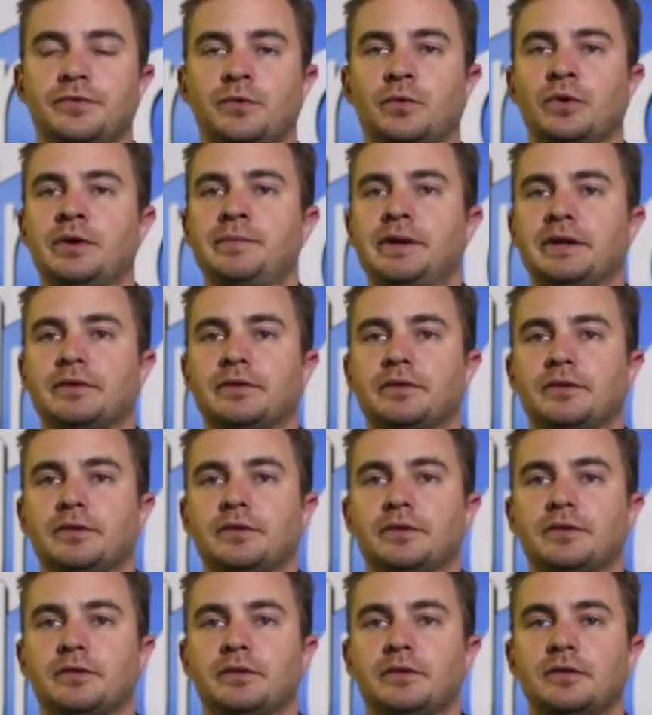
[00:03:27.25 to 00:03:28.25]
What do you mean?
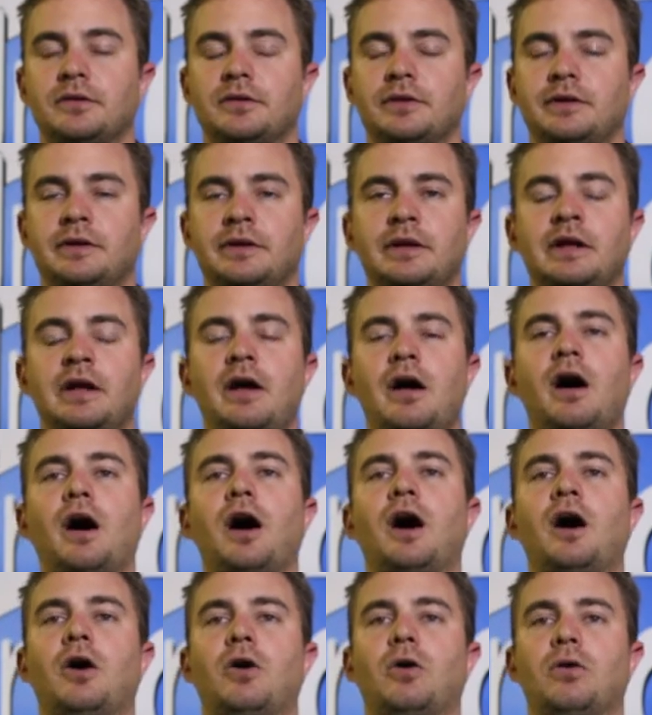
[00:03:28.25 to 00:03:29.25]

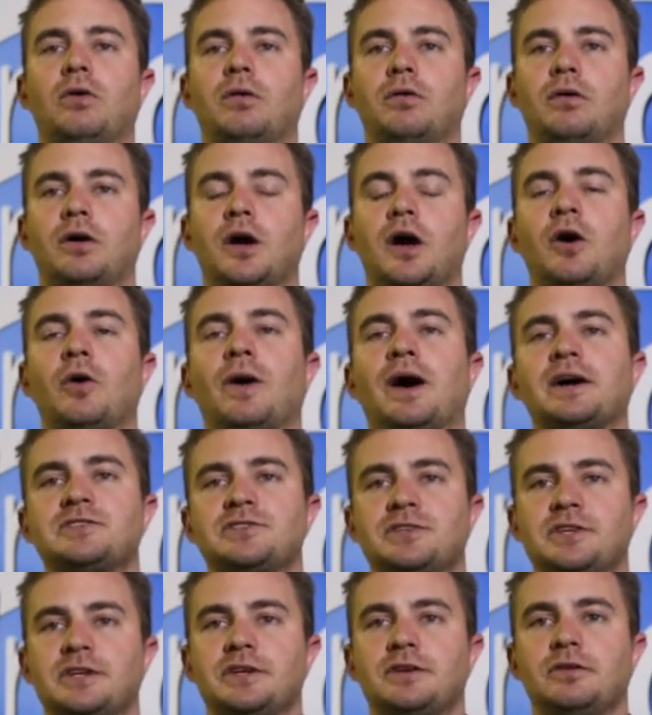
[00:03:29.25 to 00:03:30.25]
Oh, I
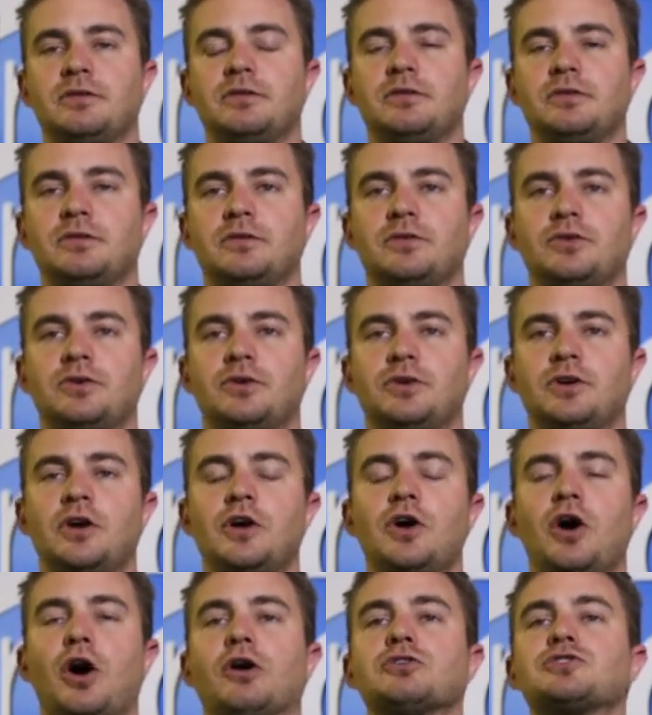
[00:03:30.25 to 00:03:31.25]
see.
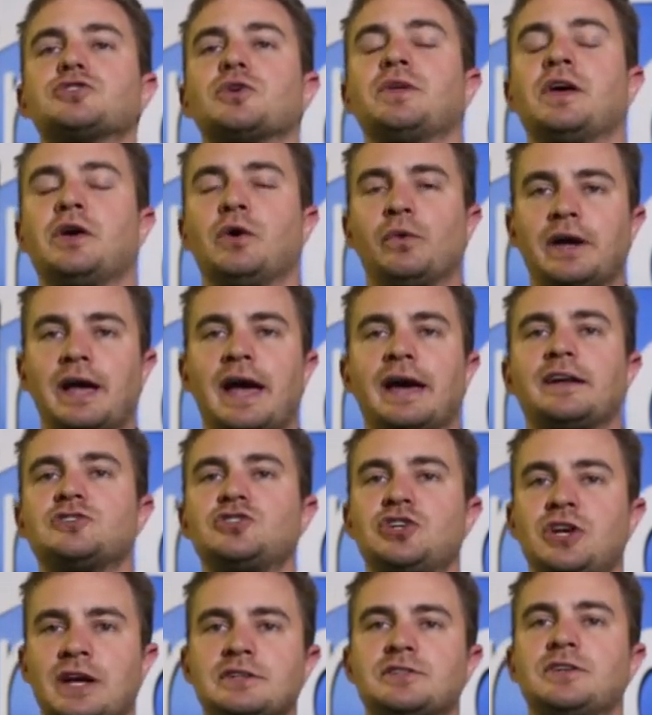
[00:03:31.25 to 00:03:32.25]
Oh, so they only had a
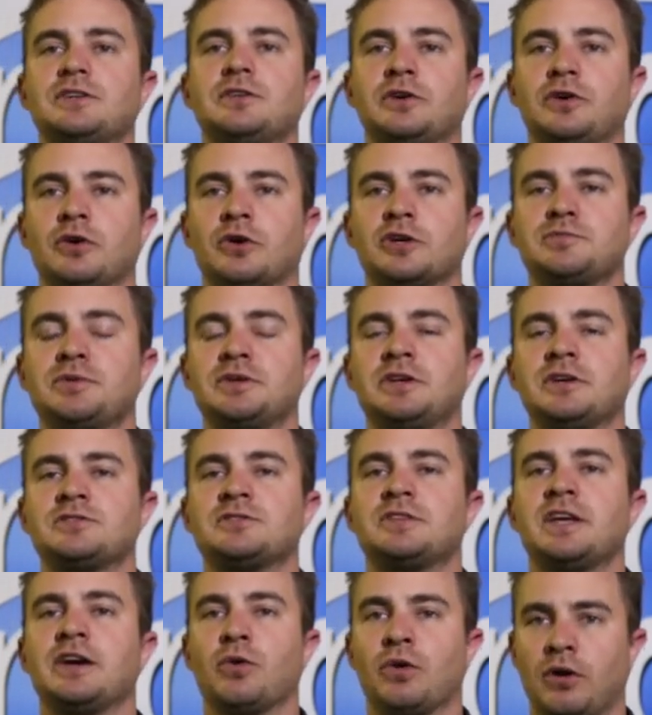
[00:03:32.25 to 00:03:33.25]
chance at the girls because
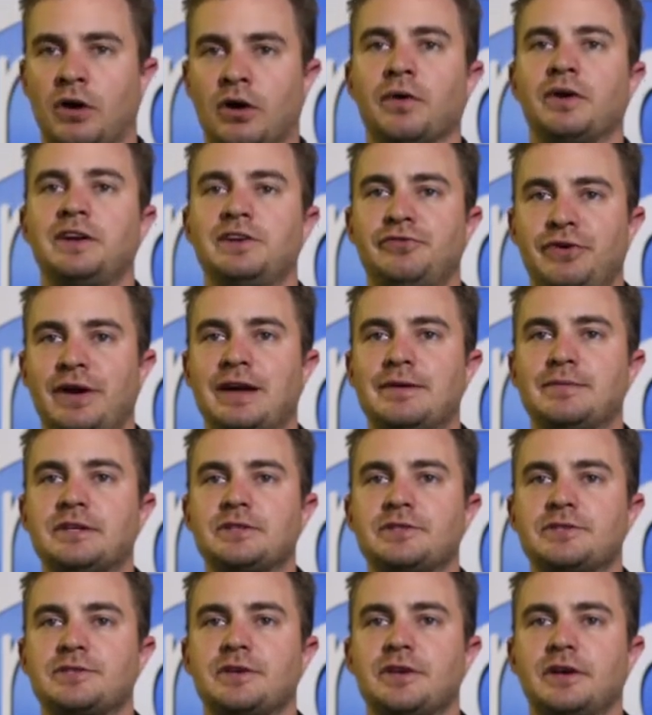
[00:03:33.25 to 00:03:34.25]
they were already
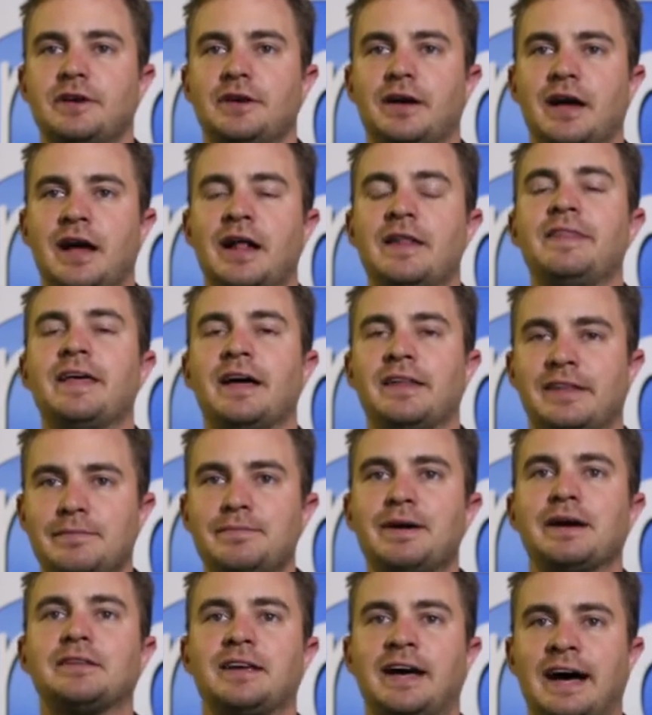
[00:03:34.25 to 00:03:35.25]
famous, and then they
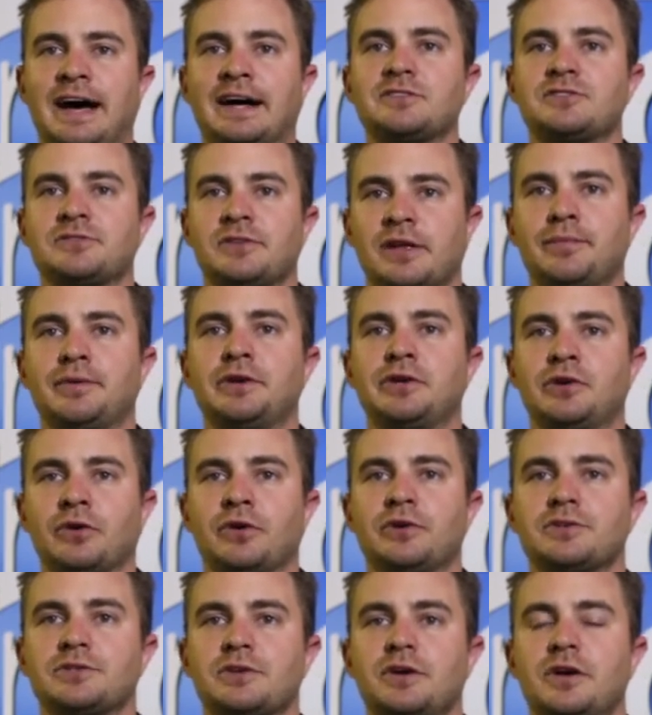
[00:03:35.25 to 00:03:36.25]
met the hot celebrity
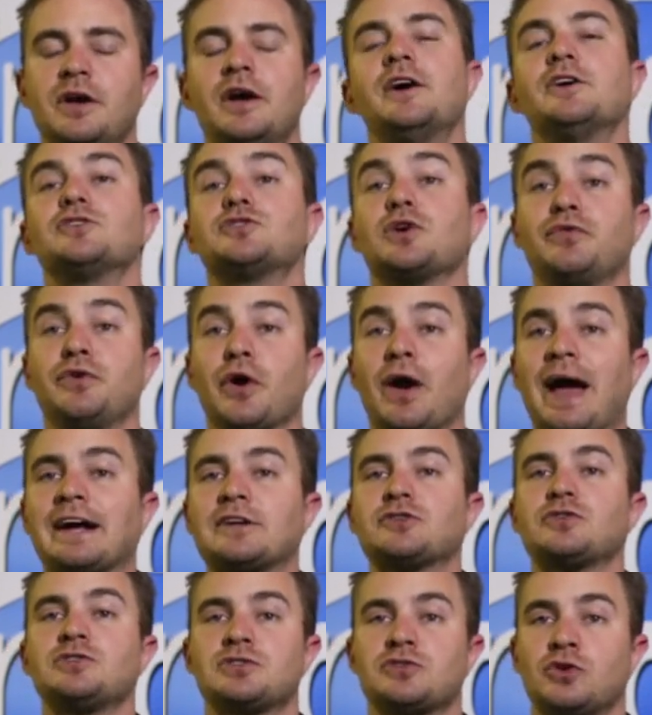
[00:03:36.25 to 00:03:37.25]
girls? So if you're
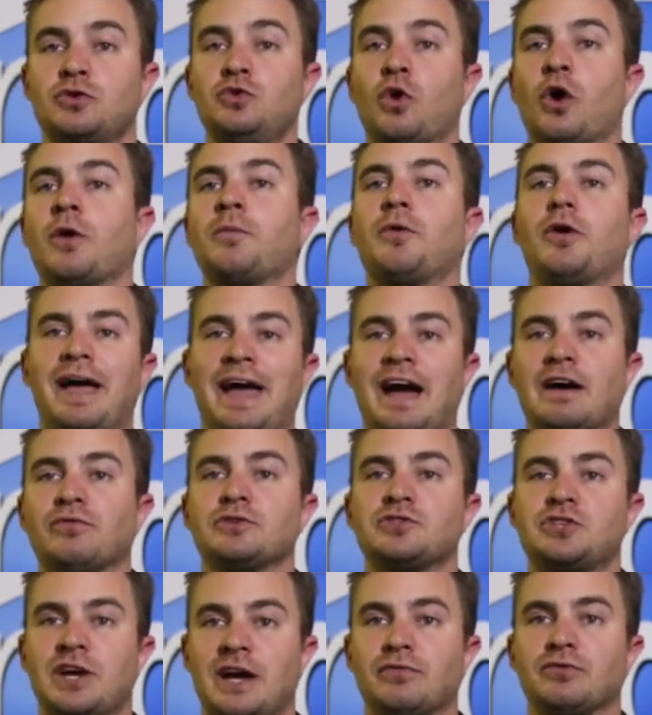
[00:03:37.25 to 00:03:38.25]
actually just a normal
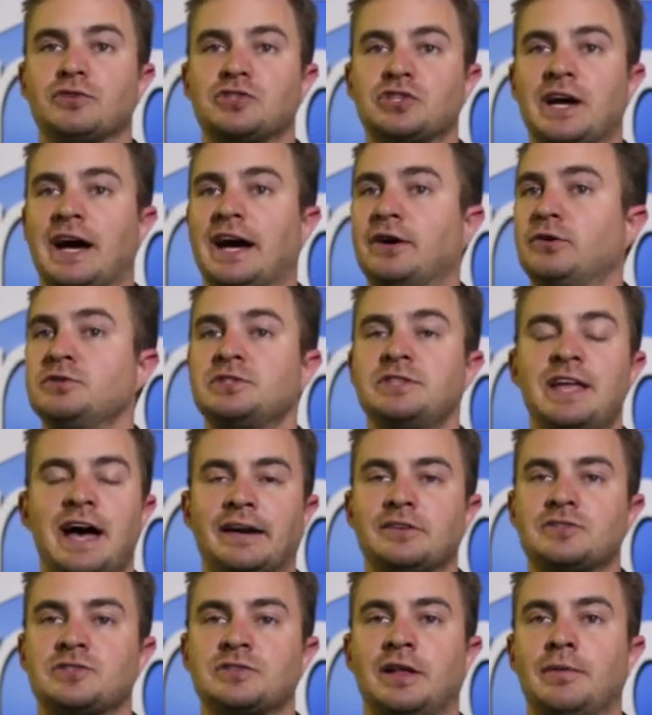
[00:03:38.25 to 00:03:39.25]
average guy who's
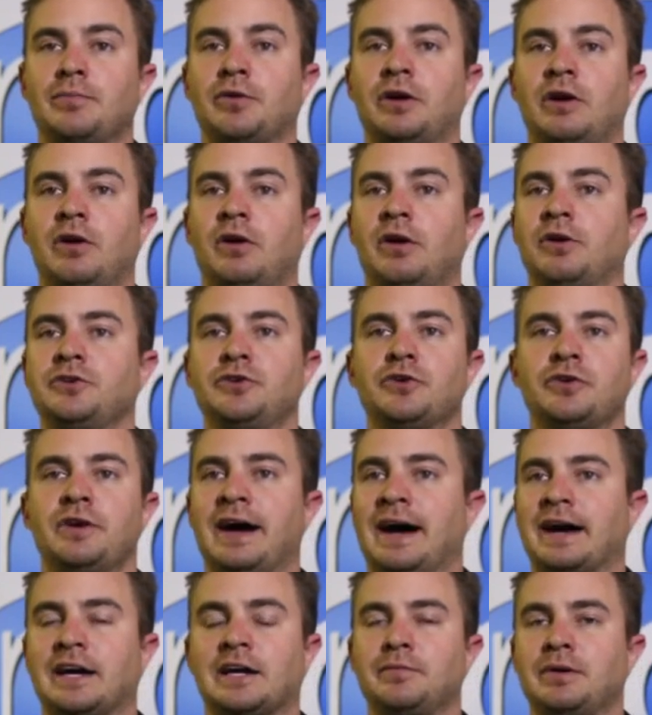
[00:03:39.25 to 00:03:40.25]
not a celebrity at all, you're
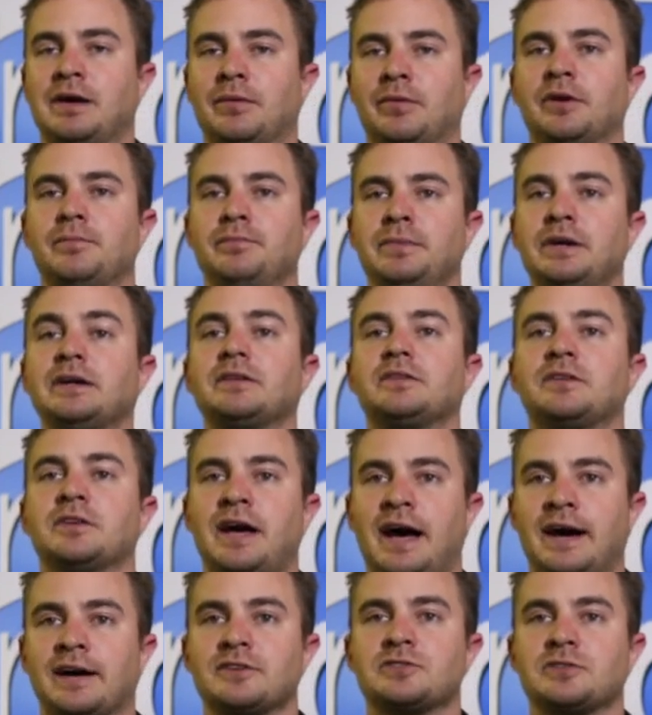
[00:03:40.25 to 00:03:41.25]
not going to be able to meet the
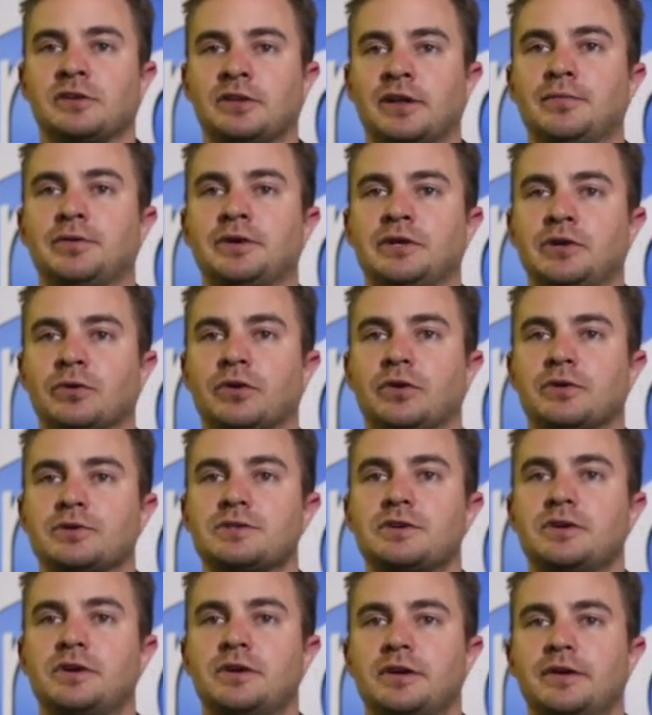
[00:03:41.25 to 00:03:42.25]
hot celebrity girls.